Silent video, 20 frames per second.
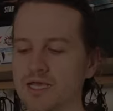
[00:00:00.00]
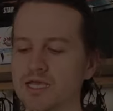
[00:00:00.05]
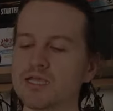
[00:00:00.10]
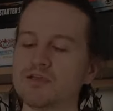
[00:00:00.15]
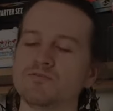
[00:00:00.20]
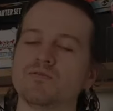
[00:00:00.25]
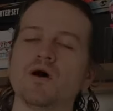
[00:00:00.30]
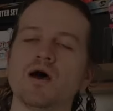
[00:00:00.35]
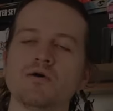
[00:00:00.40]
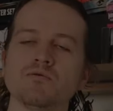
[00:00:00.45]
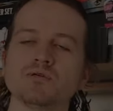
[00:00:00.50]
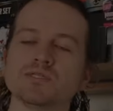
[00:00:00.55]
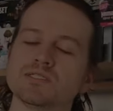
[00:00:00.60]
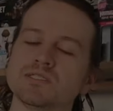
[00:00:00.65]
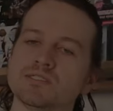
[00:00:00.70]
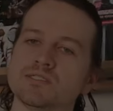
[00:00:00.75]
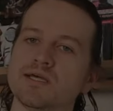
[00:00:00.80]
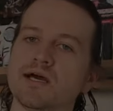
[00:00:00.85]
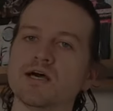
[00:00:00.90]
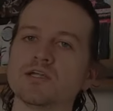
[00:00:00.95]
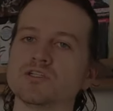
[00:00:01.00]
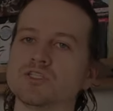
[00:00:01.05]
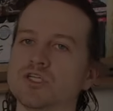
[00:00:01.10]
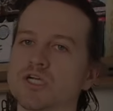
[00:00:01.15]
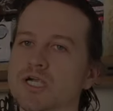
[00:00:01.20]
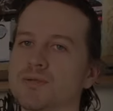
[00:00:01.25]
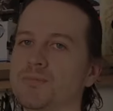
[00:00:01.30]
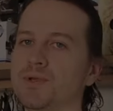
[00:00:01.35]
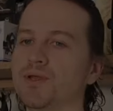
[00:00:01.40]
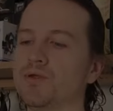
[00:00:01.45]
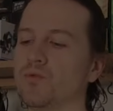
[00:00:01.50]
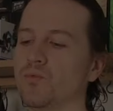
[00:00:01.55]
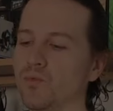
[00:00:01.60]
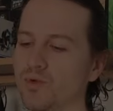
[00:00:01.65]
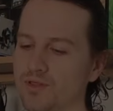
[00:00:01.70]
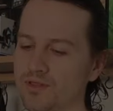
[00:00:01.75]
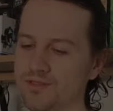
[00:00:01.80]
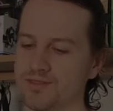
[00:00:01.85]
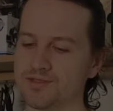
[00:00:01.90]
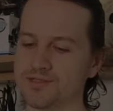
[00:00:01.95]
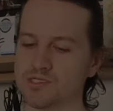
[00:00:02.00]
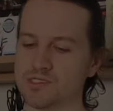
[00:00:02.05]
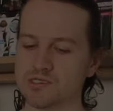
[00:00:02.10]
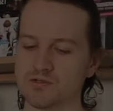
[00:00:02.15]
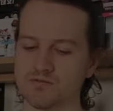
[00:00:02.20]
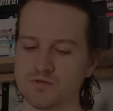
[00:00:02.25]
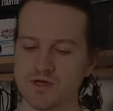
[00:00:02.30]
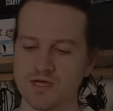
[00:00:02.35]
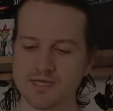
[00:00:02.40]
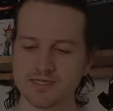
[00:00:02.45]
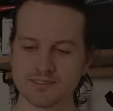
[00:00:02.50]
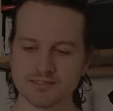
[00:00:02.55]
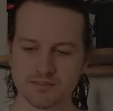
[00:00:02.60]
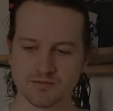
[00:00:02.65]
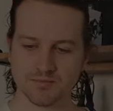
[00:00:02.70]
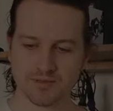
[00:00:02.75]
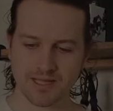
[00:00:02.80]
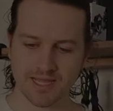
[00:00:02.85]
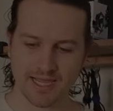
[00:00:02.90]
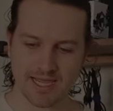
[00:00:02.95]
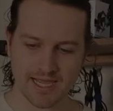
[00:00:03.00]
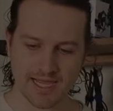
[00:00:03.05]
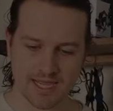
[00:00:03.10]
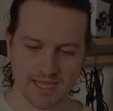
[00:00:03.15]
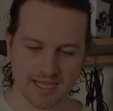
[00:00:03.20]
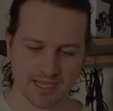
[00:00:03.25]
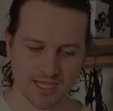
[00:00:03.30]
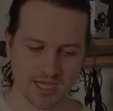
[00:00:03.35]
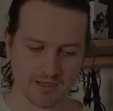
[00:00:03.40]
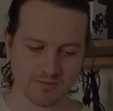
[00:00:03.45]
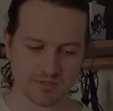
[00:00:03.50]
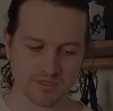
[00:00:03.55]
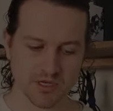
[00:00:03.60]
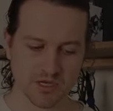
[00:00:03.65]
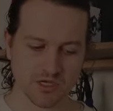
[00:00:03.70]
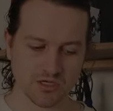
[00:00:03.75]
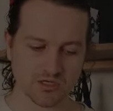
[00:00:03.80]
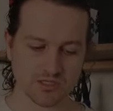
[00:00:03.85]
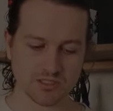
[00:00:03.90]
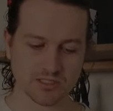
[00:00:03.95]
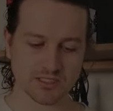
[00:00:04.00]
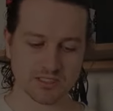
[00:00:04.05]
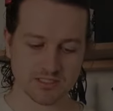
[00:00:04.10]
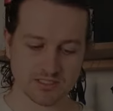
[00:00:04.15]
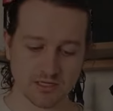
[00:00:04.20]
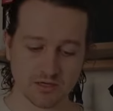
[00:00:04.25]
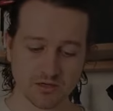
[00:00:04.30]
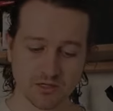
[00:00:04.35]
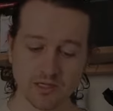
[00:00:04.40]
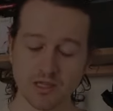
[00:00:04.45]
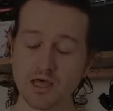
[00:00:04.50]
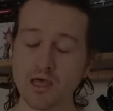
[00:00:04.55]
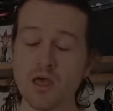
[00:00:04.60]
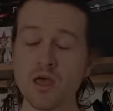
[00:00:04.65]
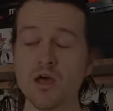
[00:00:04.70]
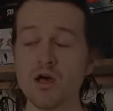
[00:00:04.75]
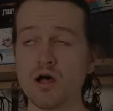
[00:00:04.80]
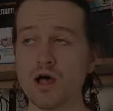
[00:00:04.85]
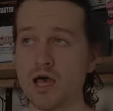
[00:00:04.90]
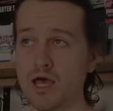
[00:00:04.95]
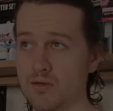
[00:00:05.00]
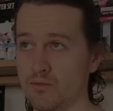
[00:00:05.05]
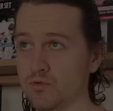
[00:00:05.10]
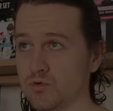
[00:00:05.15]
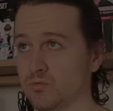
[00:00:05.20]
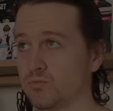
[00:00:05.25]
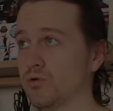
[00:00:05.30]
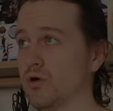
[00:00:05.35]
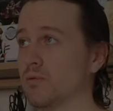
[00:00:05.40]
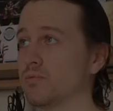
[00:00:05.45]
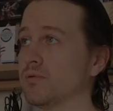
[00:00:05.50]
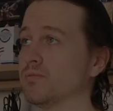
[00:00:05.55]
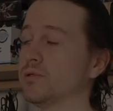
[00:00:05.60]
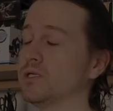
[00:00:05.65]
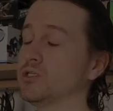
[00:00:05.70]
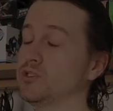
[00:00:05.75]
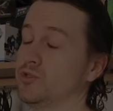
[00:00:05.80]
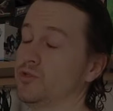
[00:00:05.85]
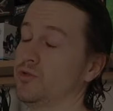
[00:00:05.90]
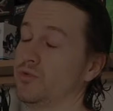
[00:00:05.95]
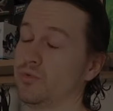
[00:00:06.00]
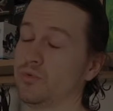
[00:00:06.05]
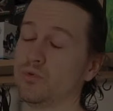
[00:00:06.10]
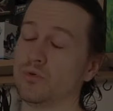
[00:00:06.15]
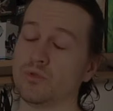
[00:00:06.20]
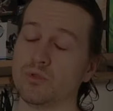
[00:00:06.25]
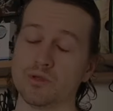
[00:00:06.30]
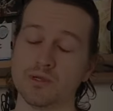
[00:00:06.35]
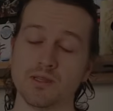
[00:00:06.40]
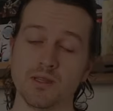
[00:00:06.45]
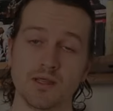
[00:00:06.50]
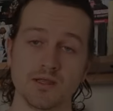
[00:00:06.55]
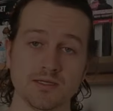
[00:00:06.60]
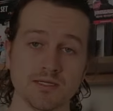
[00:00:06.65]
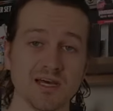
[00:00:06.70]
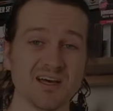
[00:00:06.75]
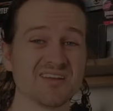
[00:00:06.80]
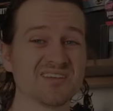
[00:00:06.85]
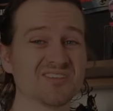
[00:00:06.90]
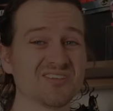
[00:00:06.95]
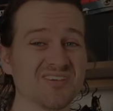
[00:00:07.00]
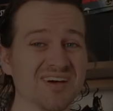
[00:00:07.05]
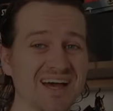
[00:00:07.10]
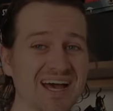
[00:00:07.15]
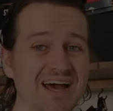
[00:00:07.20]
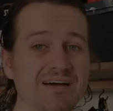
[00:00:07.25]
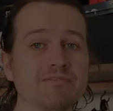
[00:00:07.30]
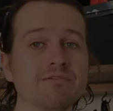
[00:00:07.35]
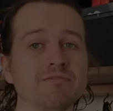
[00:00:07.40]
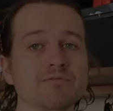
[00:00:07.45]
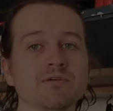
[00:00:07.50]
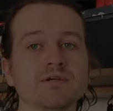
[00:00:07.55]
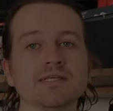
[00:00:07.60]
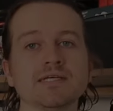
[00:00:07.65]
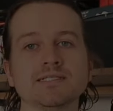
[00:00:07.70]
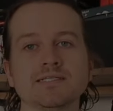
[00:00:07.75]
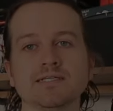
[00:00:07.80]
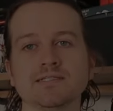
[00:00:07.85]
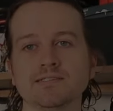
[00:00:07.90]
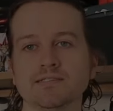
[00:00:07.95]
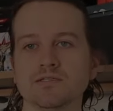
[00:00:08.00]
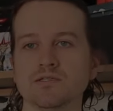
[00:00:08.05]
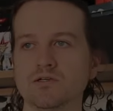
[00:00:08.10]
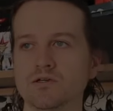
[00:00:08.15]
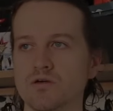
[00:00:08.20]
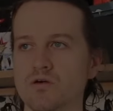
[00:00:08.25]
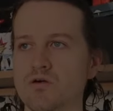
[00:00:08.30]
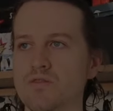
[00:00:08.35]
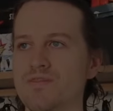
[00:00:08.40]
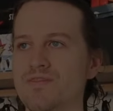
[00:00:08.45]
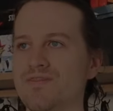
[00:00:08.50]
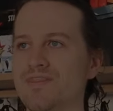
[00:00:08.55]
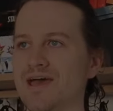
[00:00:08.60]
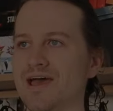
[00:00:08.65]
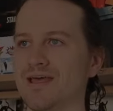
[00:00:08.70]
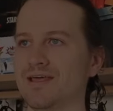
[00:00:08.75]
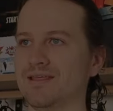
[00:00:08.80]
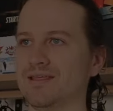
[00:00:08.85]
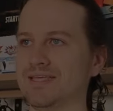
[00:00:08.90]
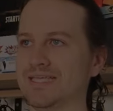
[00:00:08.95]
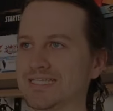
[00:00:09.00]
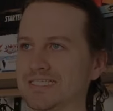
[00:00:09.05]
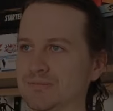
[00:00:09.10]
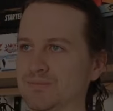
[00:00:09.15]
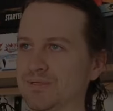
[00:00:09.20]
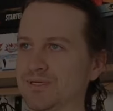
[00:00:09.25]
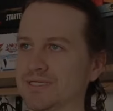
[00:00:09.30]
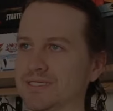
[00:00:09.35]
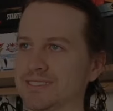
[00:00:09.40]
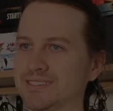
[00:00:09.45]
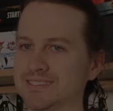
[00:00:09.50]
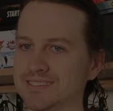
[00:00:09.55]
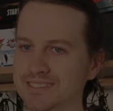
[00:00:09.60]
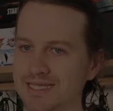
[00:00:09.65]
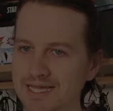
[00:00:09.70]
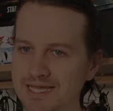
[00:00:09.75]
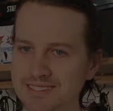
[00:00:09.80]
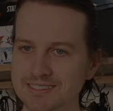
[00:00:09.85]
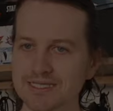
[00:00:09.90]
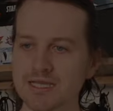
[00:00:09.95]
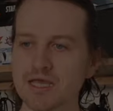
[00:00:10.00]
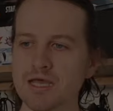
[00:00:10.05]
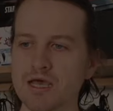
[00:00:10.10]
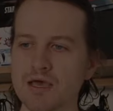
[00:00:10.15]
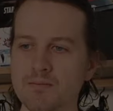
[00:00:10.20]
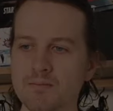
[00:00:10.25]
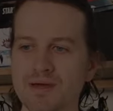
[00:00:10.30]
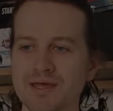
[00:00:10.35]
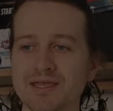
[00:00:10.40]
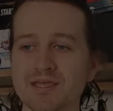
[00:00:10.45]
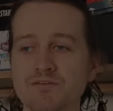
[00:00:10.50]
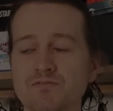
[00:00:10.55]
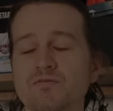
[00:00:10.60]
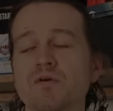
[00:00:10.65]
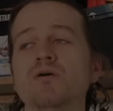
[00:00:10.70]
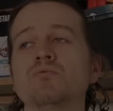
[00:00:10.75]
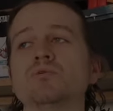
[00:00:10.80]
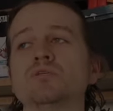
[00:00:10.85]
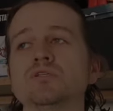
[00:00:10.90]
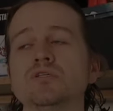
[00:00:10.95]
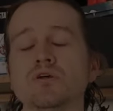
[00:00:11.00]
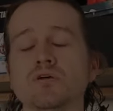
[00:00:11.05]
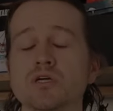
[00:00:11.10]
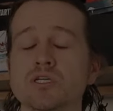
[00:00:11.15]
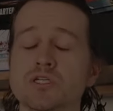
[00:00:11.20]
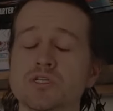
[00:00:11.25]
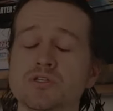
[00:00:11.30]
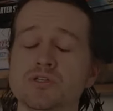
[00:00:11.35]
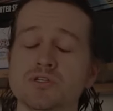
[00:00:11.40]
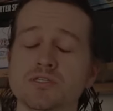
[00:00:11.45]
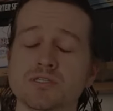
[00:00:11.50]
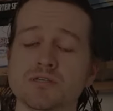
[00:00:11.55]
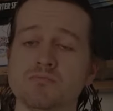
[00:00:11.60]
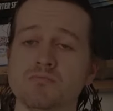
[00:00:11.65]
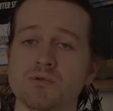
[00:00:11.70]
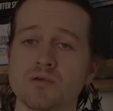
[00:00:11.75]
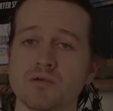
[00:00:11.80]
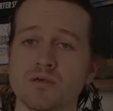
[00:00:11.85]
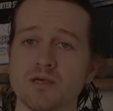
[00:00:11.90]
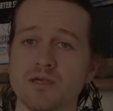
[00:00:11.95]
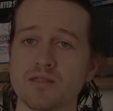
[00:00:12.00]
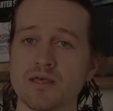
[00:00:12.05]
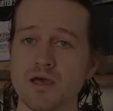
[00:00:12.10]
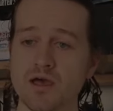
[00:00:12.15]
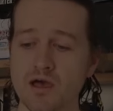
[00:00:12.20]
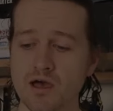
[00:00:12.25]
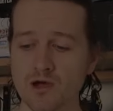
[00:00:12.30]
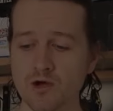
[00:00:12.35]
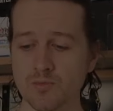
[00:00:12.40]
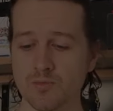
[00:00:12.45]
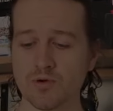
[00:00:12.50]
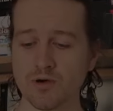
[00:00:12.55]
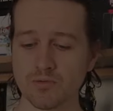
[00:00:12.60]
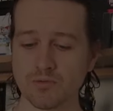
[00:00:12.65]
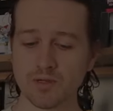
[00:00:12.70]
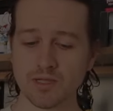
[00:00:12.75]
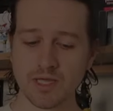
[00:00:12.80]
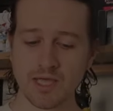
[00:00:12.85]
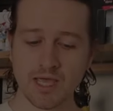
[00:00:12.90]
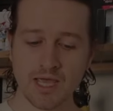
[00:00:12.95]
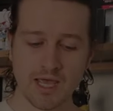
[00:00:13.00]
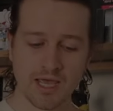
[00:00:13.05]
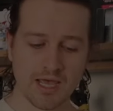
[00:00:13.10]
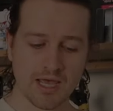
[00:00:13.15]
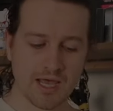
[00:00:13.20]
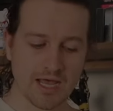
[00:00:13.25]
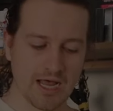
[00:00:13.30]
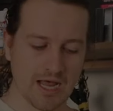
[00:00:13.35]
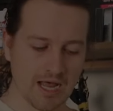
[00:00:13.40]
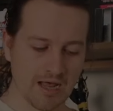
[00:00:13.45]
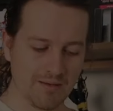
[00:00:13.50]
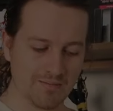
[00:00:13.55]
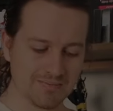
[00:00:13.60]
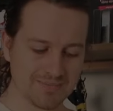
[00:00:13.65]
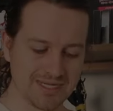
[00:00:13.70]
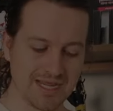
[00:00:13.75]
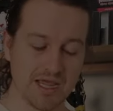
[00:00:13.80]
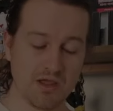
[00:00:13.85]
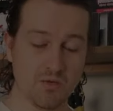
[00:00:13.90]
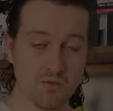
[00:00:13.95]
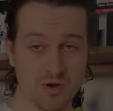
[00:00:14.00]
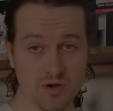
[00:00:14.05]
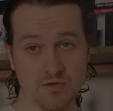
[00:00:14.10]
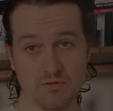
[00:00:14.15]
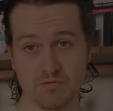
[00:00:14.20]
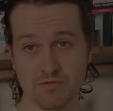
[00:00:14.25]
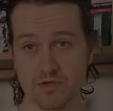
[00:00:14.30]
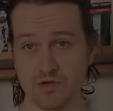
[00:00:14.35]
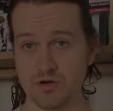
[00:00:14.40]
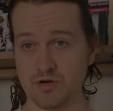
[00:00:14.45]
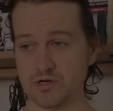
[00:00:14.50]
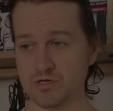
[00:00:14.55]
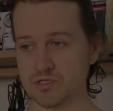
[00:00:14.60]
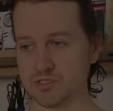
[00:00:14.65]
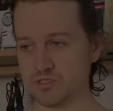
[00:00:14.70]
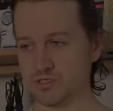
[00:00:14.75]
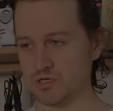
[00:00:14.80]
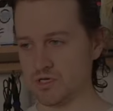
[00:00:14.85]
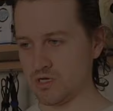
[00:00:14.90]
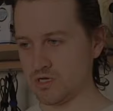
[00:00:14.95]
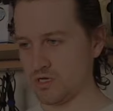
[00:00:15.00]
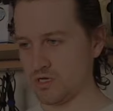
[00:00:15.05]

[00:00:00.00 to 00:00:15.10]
If I was to start streaming with this device to play games using cellular, I would probably chew through a lot of the data, so I haven't really tested it on that experience yet. But if I was going to do something like that, I would probably take one of those